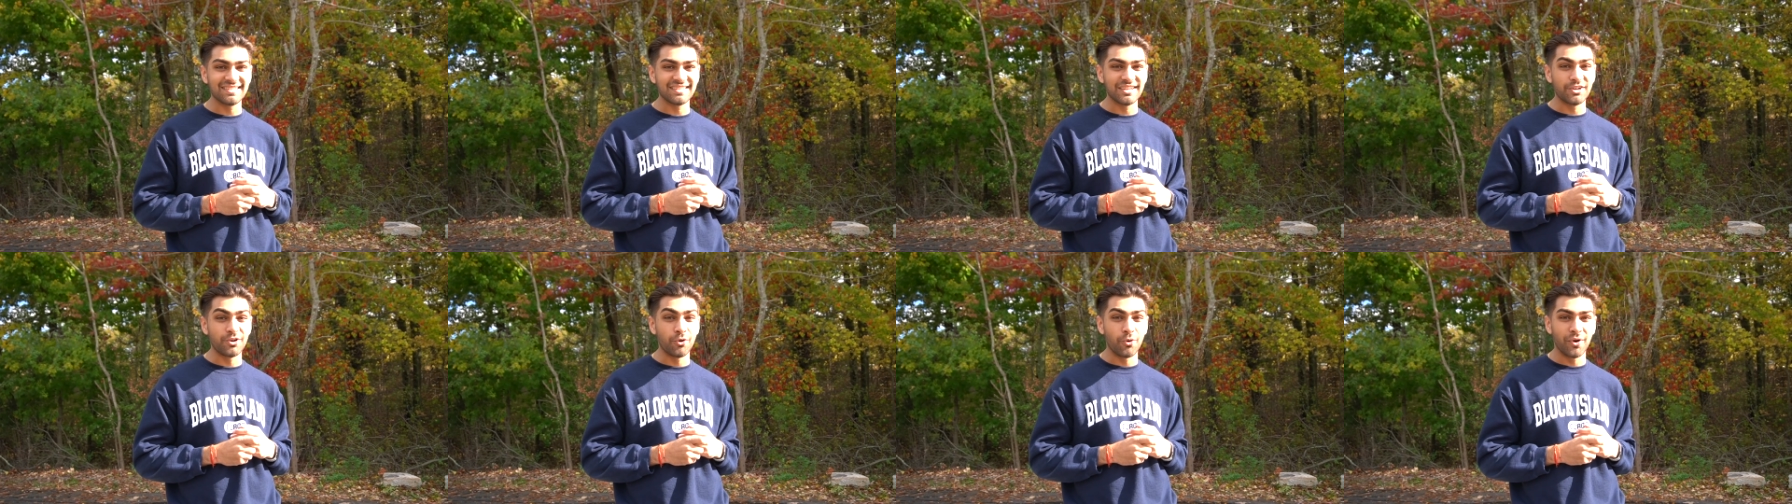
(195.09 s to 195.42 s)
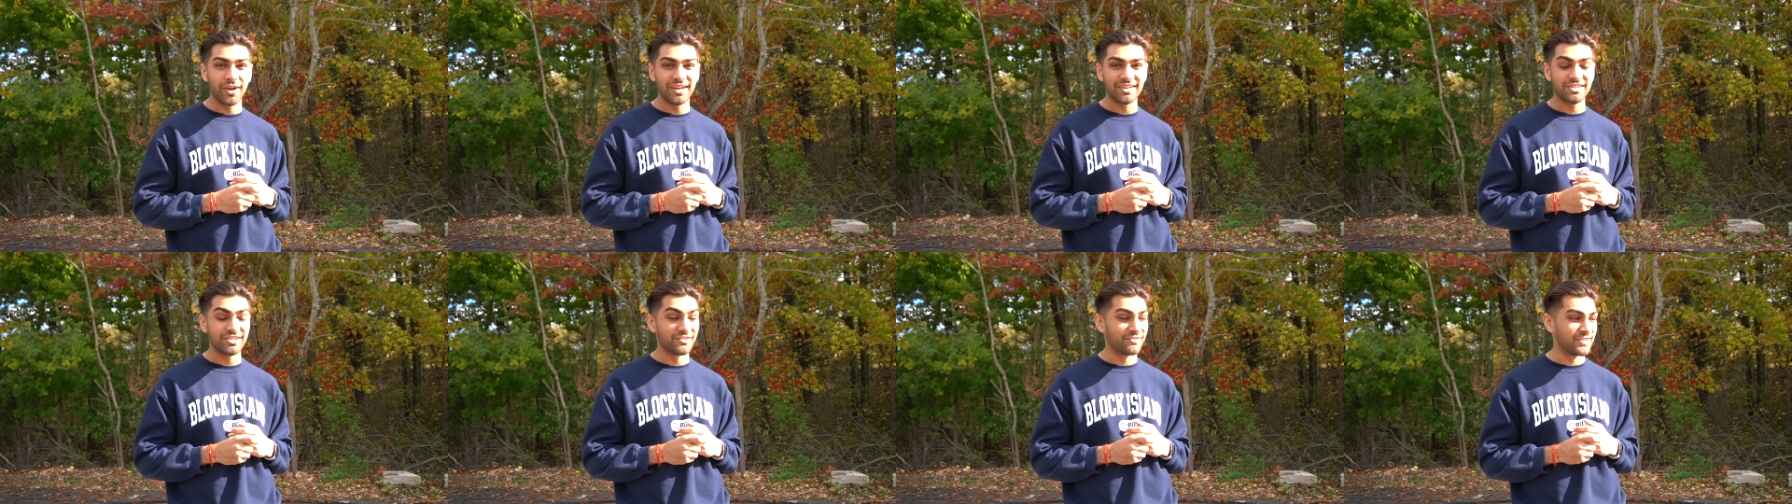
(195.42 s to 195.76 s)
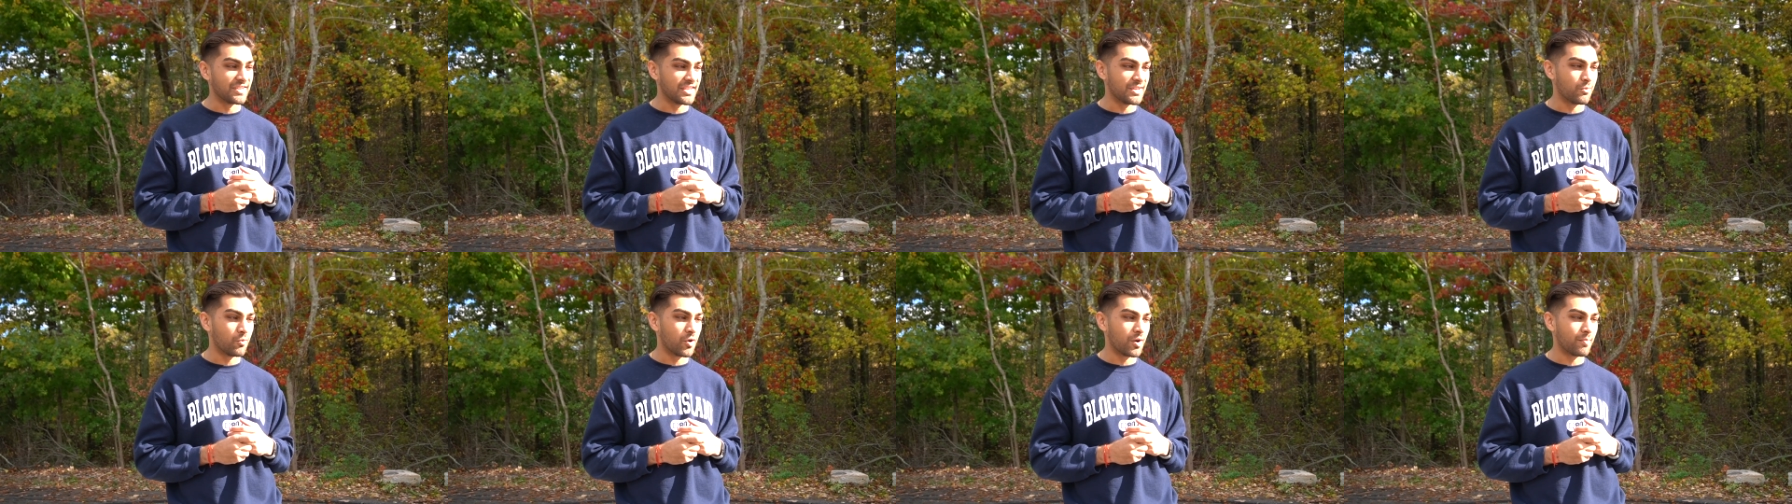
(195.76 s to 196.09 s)
annoying to
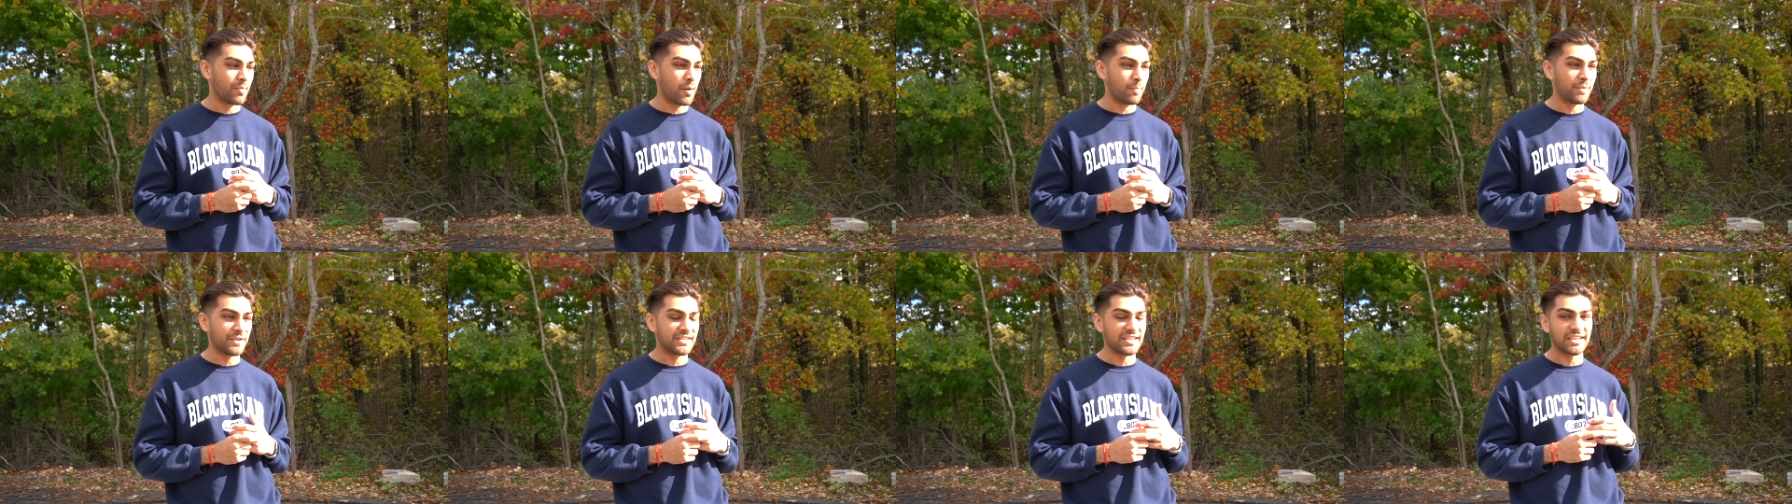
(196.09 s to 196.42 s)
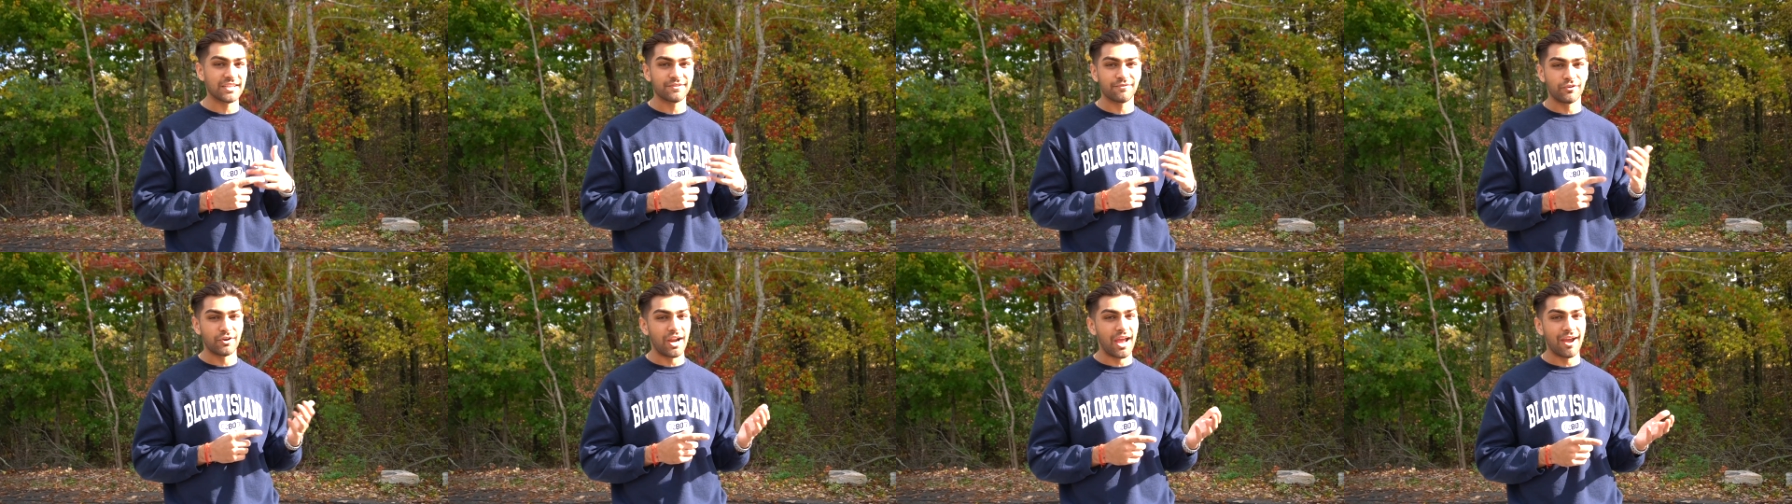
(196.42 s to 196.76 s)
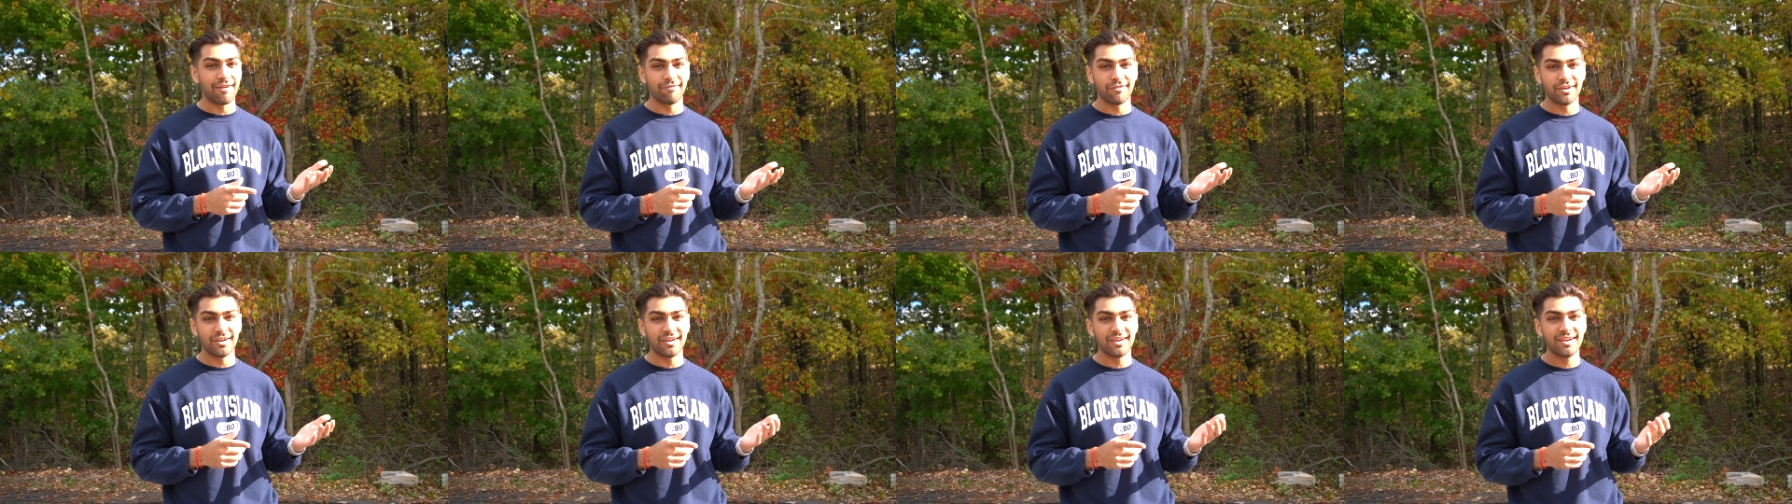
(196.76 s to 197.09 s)
really warm up. It takes
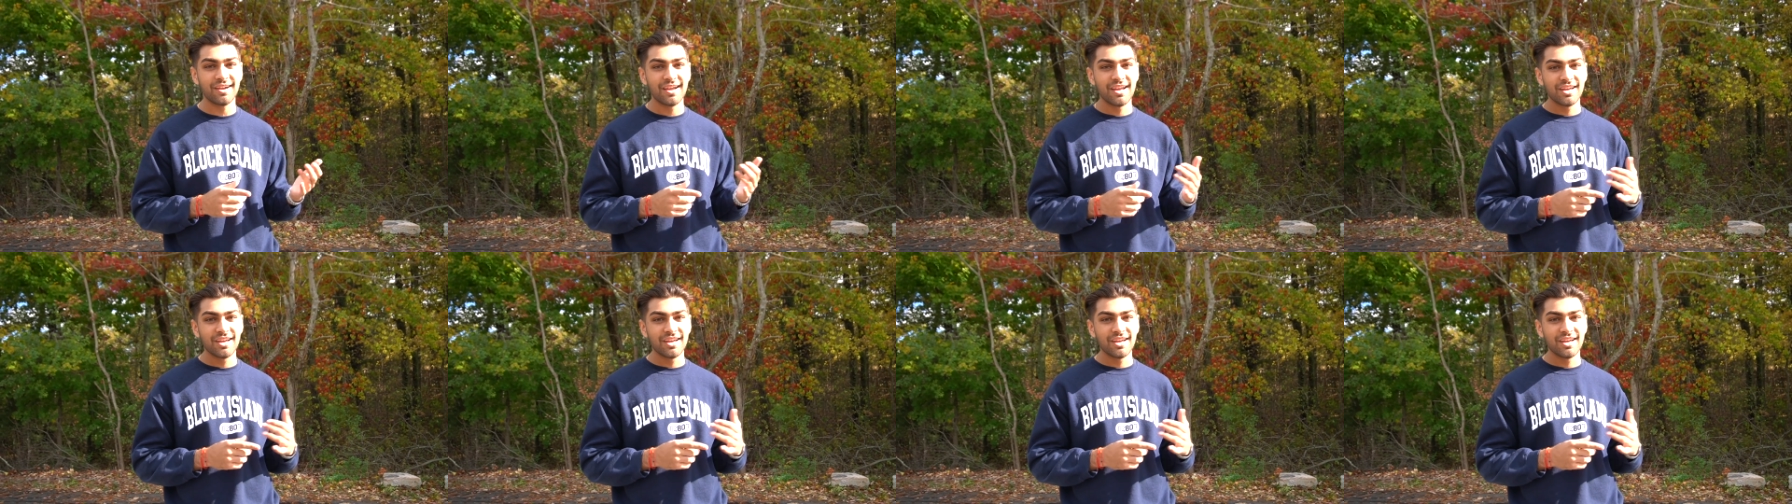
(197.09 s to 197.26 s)
forever